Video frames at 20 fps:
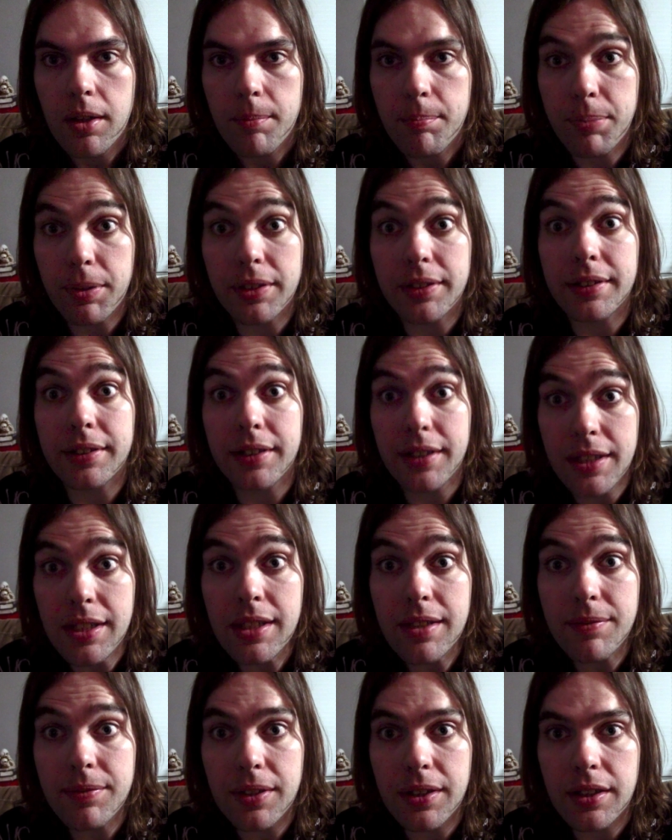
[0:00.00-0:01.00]

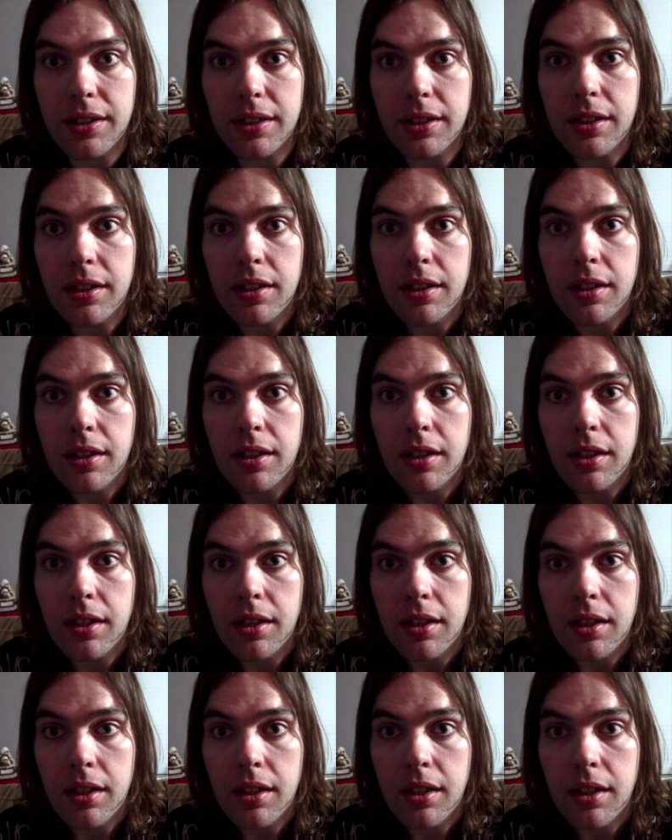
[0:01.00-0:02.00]
believing
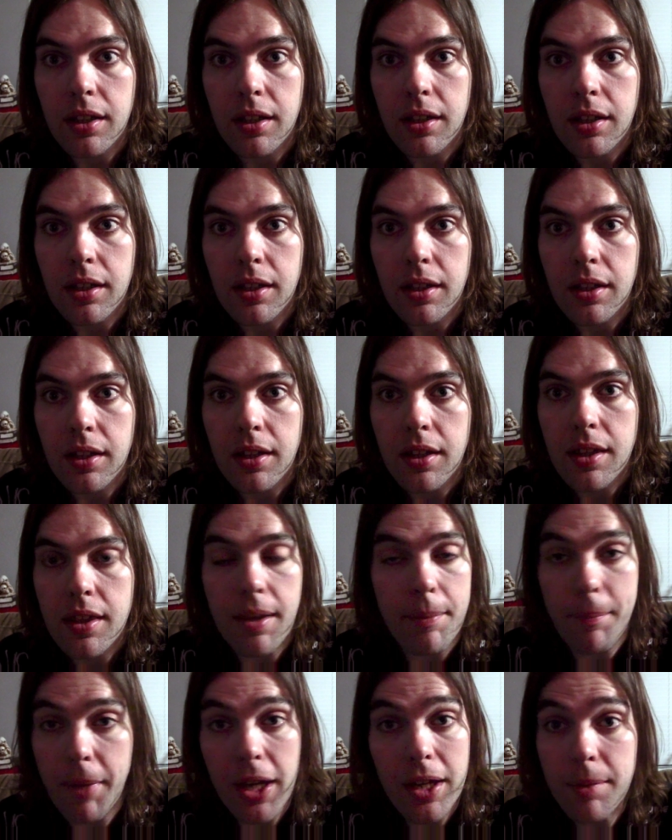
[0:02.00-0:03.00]

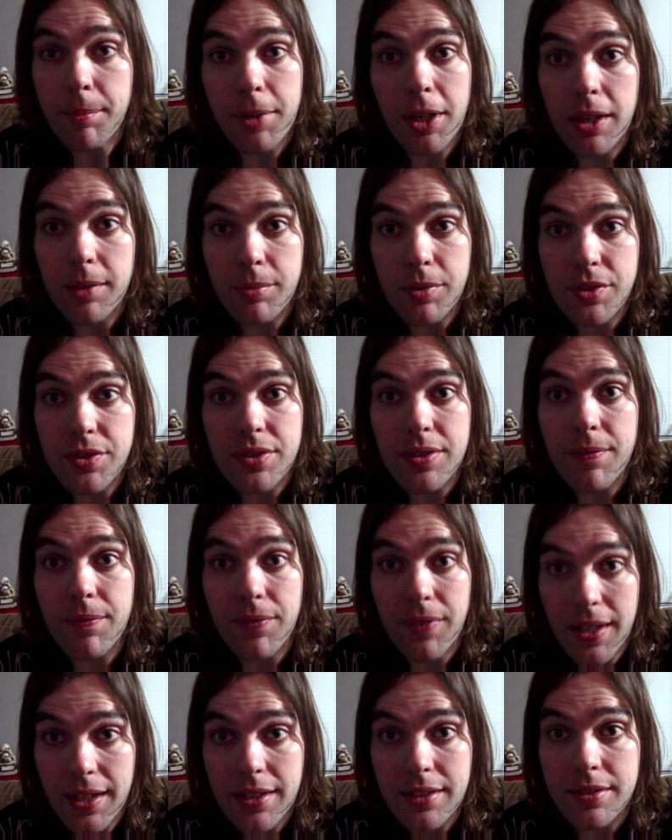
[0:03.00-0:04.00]
that my mom was the
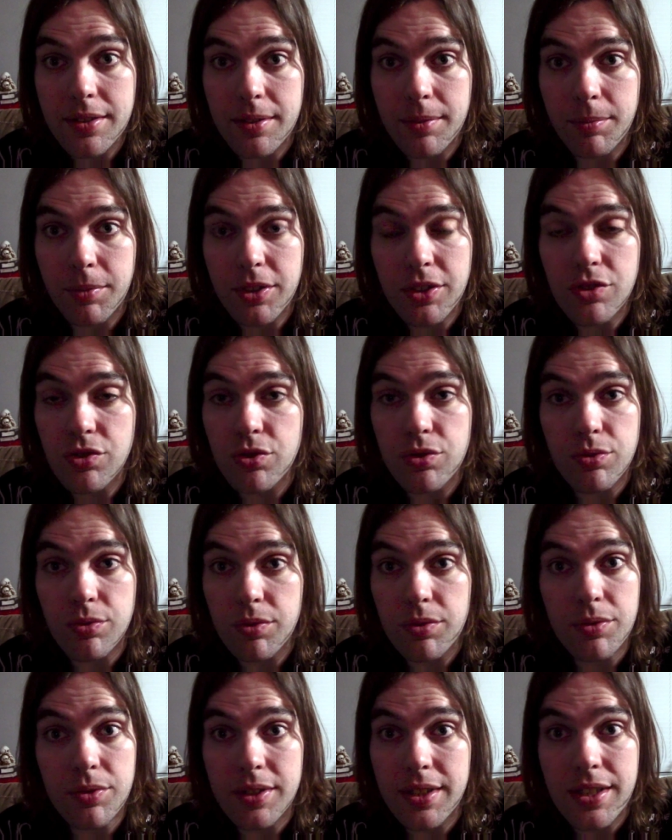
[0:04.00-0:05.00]
victim, when the
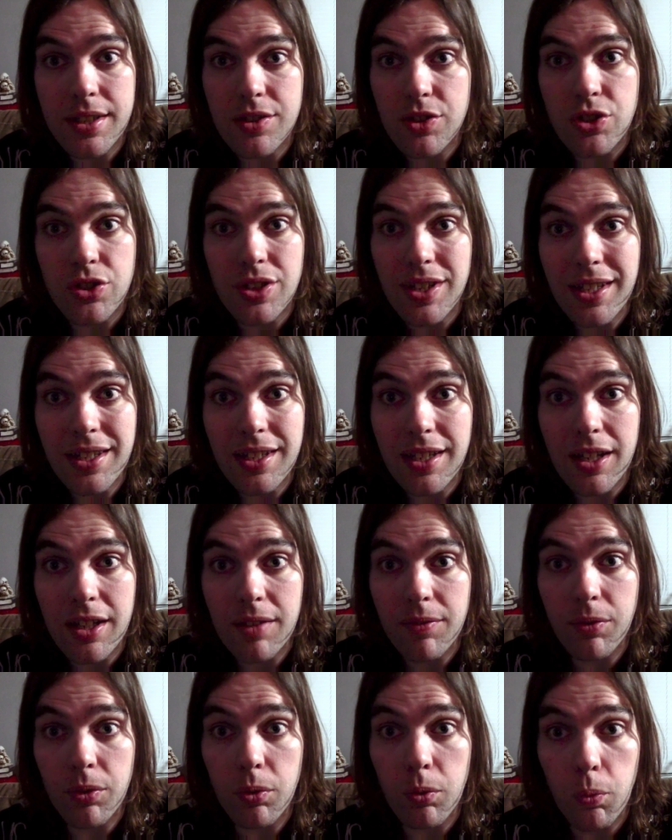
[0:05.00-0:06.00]
truth is she
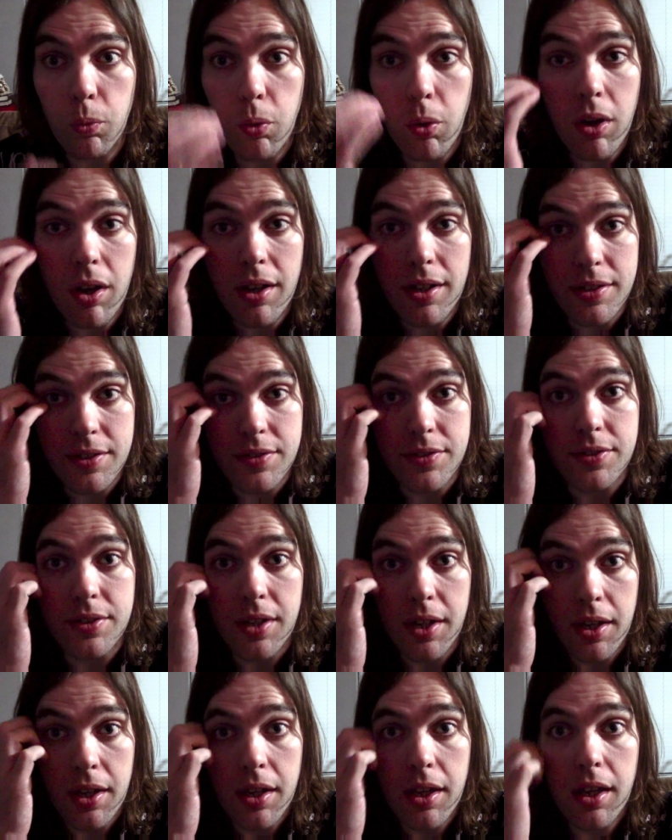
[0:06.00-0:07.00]
never
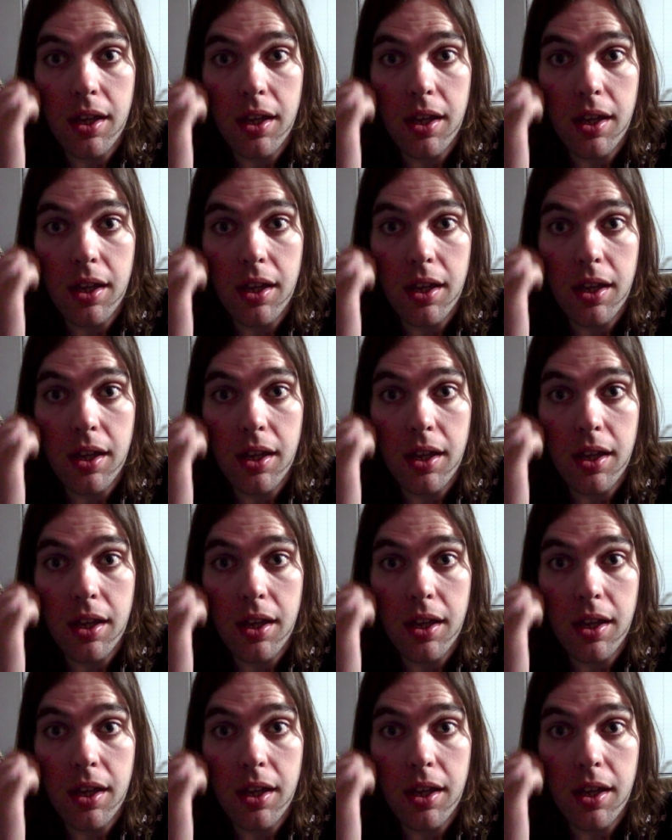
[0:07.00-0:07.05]
was